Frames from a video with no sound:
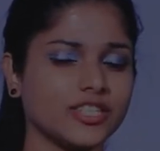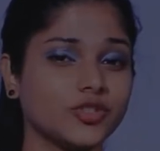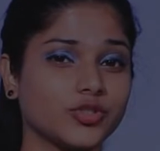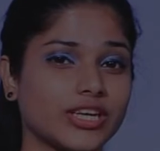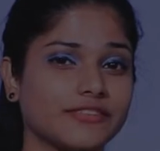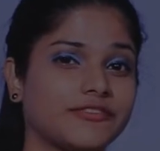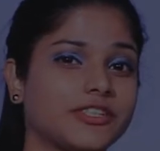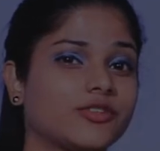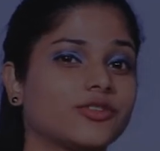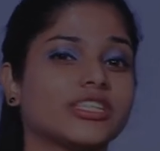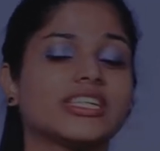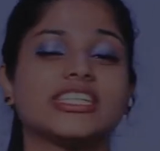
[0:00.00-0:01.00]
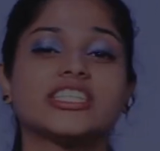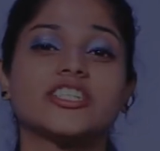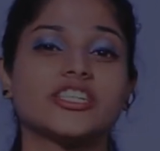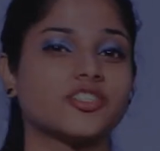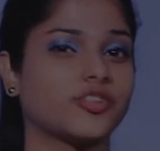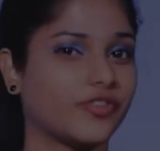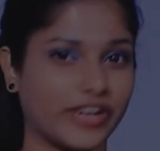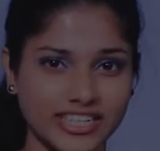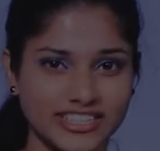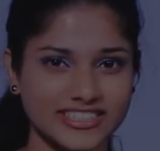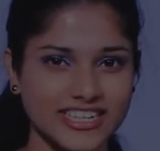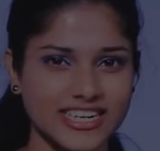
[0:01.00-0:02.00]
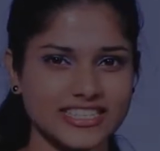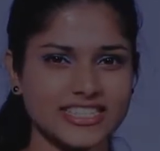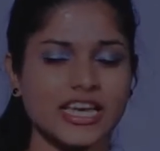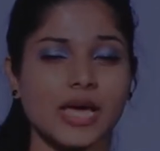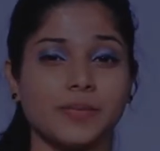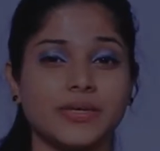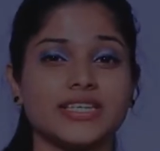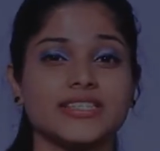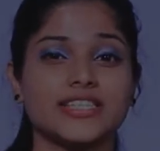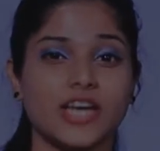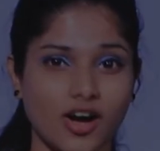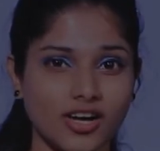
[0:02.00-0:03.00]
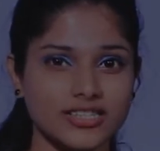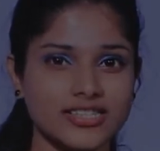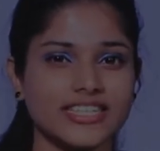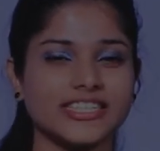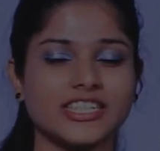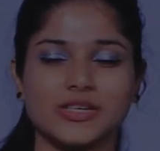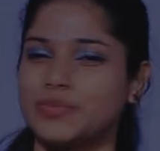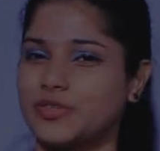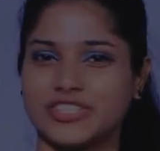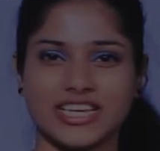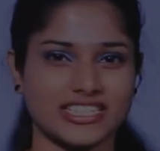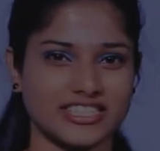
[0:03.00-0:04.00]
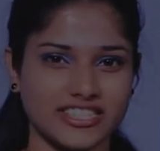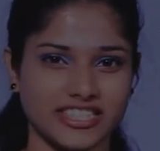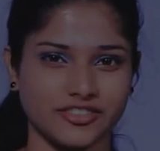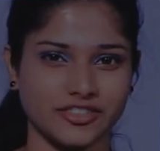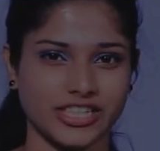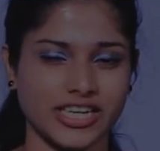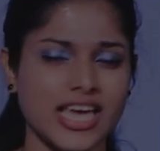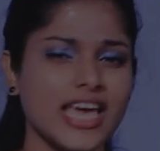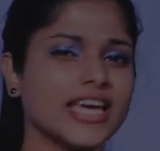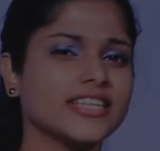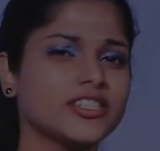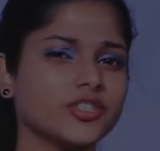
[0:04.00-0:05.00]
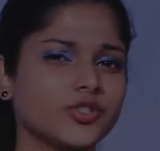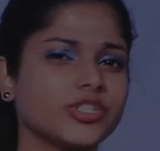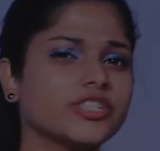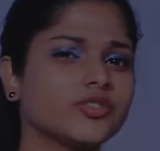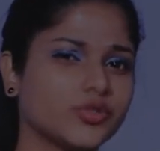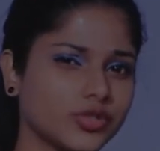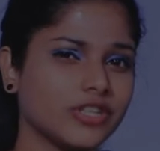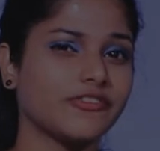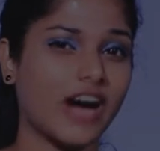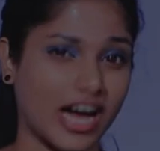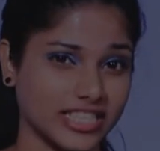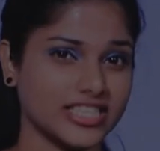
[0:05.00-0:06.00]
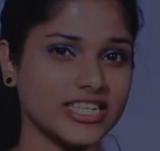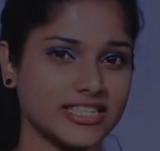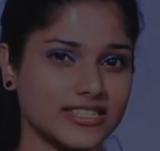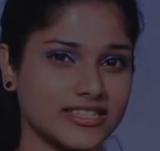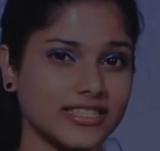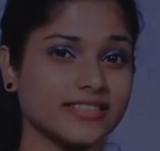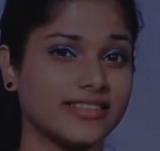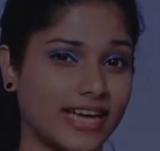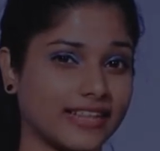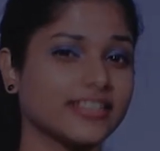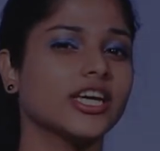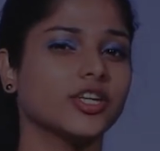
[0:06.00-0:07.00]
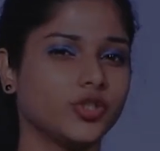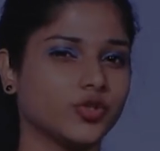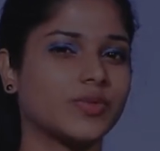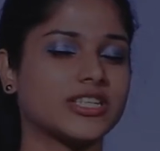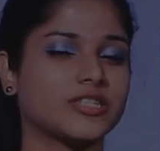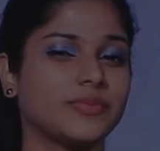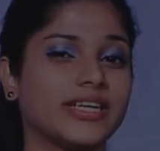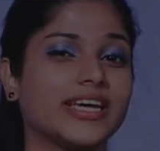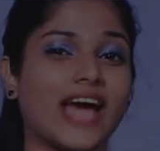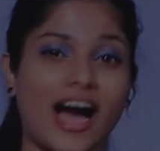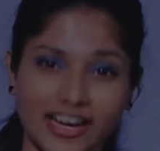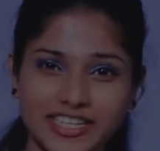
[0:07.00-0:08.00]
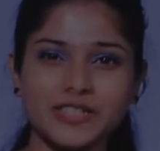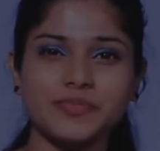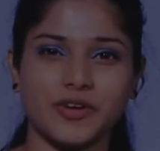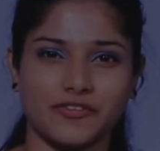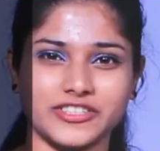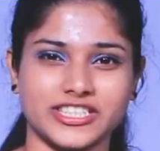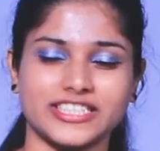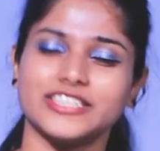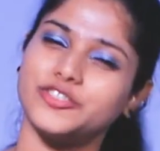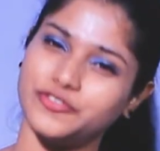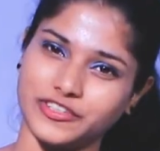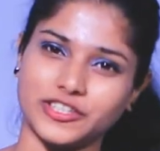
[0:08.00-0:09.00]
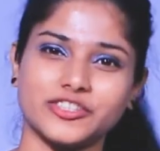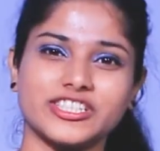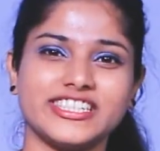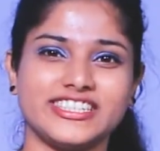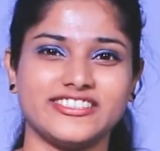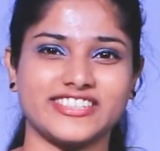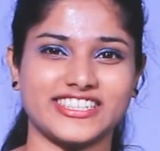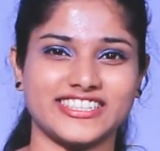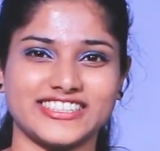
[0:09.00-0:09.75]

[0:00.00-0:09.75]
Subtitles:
you can follow the internationally recognized BSc Hans in Computer Science degree. It's a unique rule of IJSC that you must be an IT professional to follow the degree.